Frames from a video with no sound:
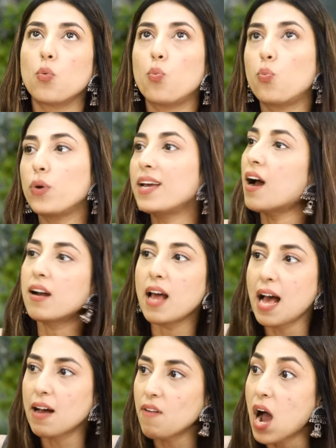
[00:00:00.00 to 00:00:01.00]
we can't
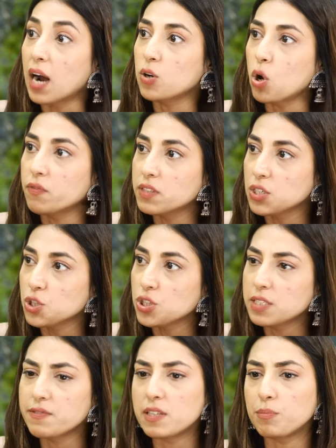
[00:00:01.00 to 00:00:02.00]
have hard
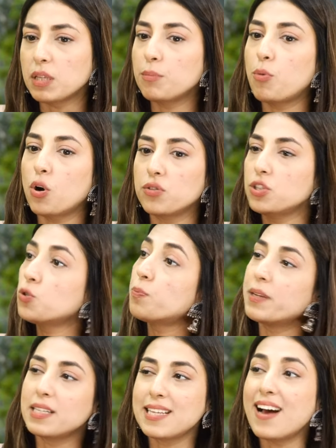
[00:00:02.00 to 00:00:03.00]
conversations. If something bothered you,
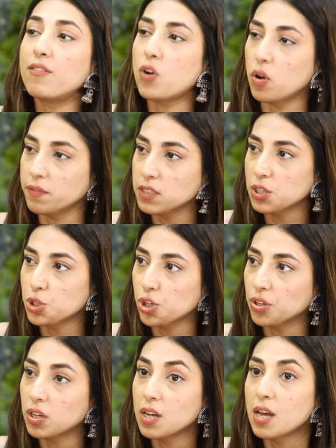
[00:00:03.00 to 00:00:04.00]
please have a
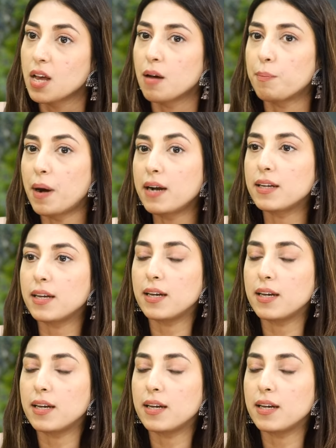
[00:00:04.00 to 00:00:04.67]
conversation. But